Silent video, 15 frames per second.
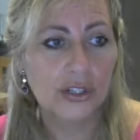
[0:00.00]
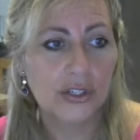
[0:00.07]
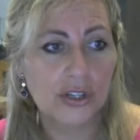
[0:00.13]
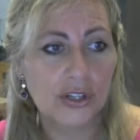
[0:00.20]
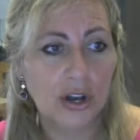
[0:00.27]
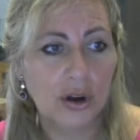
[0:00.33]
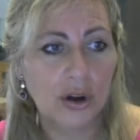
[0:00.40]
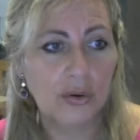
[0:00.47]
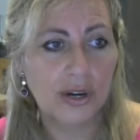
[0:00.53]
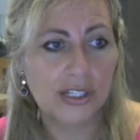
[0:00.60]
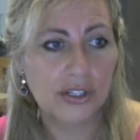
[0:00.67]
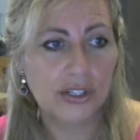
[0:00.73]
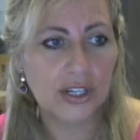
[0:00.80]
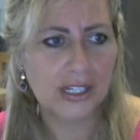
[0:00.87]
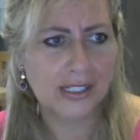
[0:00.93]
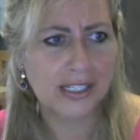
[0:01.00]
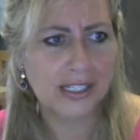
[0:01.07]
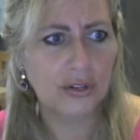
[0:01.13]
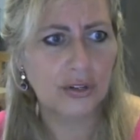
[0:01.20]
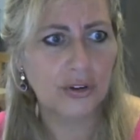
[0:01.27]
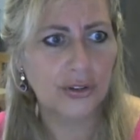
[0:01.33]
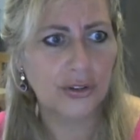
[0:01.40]
So as you can see,
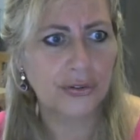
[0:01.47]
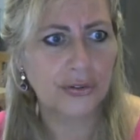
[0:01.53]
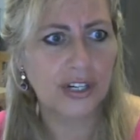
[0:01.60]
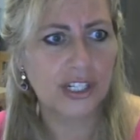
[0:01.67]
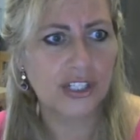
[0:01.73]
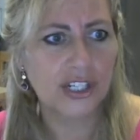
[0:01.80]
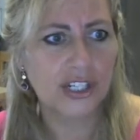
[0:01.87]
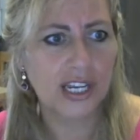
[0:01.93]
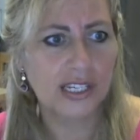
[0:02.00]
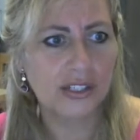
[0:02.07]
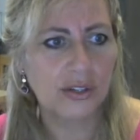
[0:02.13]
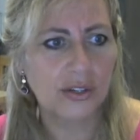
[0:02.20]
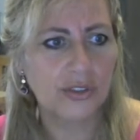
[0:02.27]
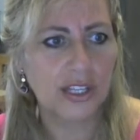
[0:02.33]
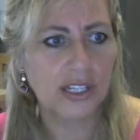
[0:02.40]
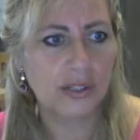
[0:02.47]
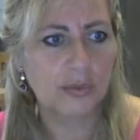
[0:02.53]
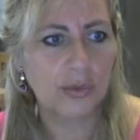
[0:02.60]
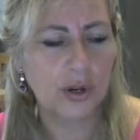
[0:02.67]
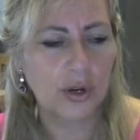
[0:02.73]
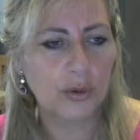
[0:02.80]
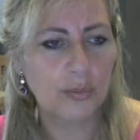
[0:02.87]
you've got 3 shares of this
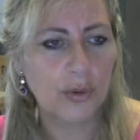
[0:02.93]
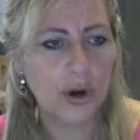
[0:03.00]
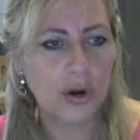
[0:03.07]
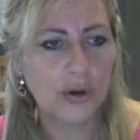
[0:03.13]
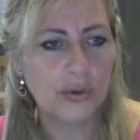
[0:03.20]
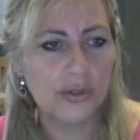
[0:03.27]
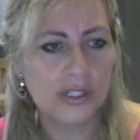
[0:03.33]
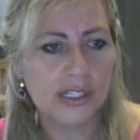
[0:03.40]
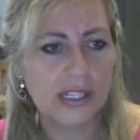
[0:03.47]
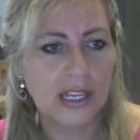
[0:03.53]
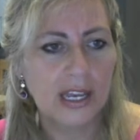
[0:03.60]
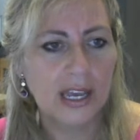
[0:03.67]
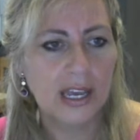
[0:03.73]
blog post.